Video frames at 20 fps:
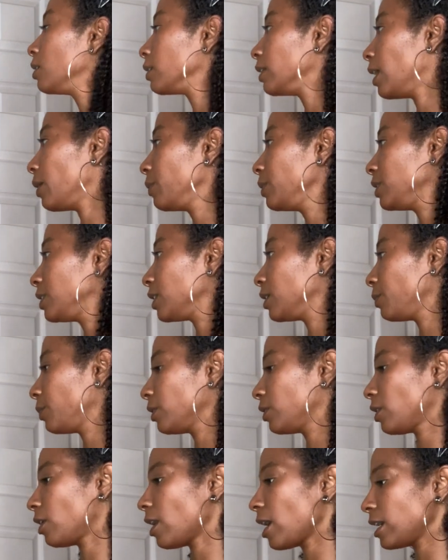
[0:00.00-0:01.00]
that we did
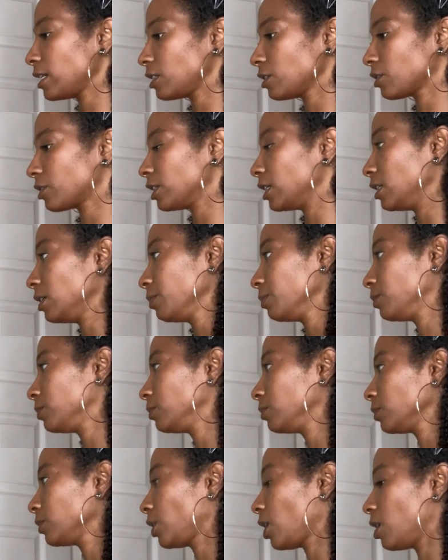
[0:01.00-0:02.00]
with our ice cream
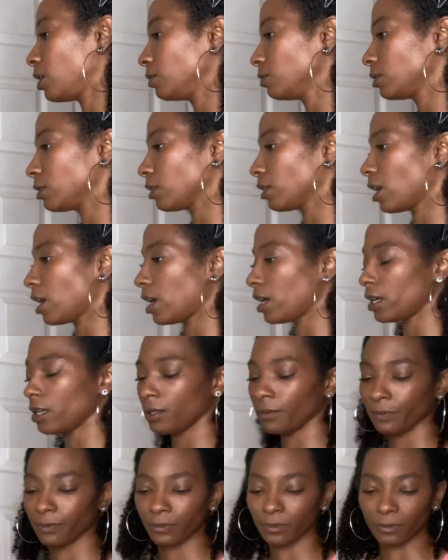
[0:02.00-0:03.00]
cones,
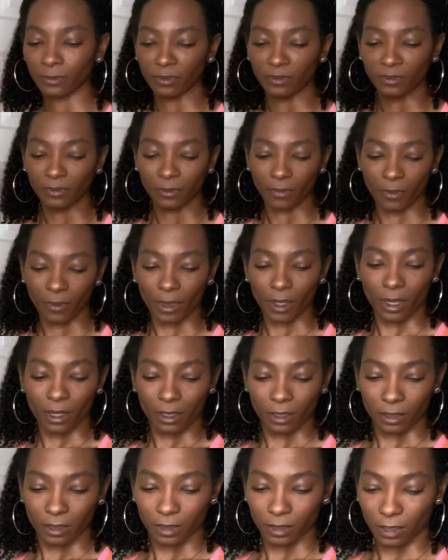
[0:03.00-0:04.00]
okay?
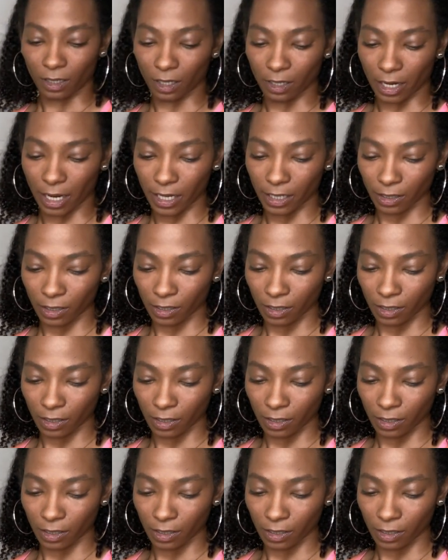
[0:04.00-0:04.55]
All right,